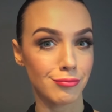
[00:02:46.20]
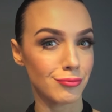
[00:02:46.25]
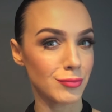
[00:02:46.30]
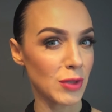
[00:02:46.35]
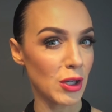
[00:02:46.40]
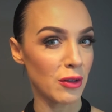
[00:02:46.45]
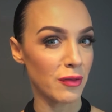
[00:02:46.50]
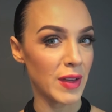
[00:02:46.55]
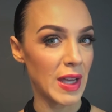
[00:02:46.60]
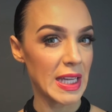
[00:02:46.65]

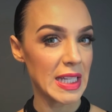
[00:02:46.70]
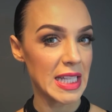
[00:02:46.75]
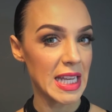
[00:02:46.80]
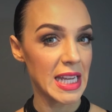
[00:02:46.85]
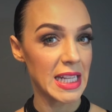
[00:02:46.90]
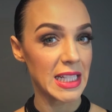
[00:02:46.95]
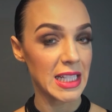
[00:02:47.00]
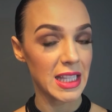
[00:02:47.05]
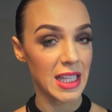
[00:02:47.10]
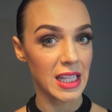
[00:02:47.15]
not fake
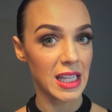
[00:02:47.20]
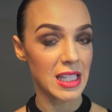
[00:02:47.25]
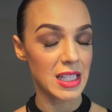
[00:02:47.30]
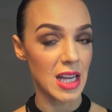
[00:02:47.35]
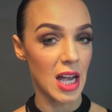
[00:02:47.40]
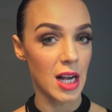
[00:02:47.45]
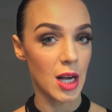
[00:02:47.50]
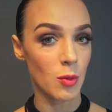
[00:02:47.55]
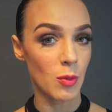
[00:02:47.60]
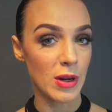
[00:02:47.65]
tanned and then a
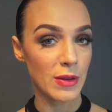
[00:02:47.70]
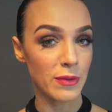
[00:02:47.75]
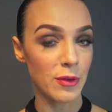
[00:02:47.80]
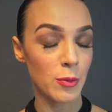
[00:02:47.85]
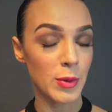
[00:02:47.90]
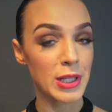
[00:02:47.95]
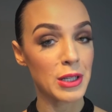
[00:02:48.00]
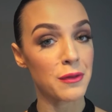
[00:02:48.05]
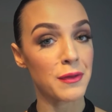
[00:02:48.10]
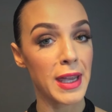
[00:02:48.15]
darker one for
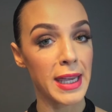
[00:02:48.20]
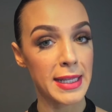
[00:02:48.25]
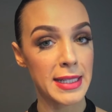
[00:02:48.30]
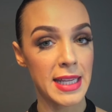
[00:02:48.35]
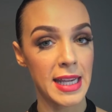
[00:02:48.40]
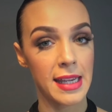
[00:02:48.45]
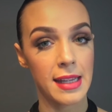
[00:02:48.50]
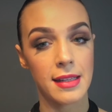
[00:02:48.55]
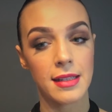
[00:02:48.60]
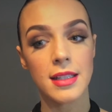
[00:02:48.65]
when you're fake
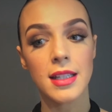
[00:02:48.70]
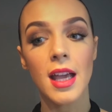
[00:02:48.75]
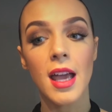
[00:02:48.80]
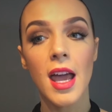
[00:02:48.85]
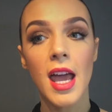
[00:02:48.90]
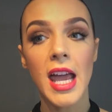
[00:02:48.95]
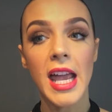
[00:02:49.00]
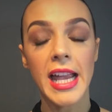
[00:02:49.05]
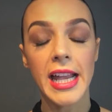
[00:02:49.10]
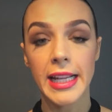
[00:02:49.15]
tanned.
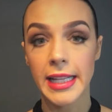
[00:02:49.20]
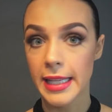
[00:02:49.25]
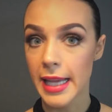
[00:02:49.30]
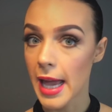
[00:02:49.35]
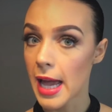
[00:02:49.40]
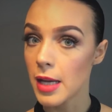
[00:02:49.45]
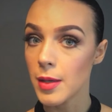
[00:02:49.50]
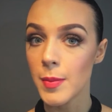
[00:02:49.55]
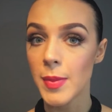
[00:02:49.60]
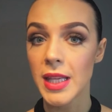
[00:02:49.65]
It
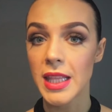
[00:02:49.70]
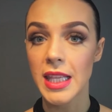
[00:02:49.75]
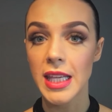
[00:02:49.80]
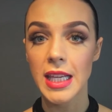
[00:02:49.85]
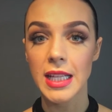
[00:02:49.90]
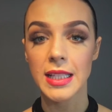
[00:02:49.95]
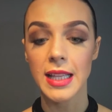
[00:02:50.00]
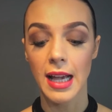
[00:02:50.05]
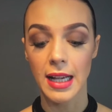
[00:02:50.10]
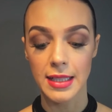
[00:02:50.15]
can be the
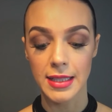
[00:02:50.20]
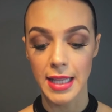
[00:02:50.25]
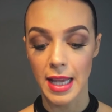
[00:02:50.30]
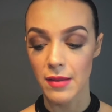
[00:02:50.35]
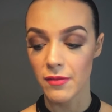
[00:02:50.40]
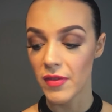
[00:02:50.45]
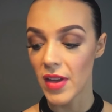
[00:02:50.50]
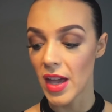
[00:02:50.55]
exact same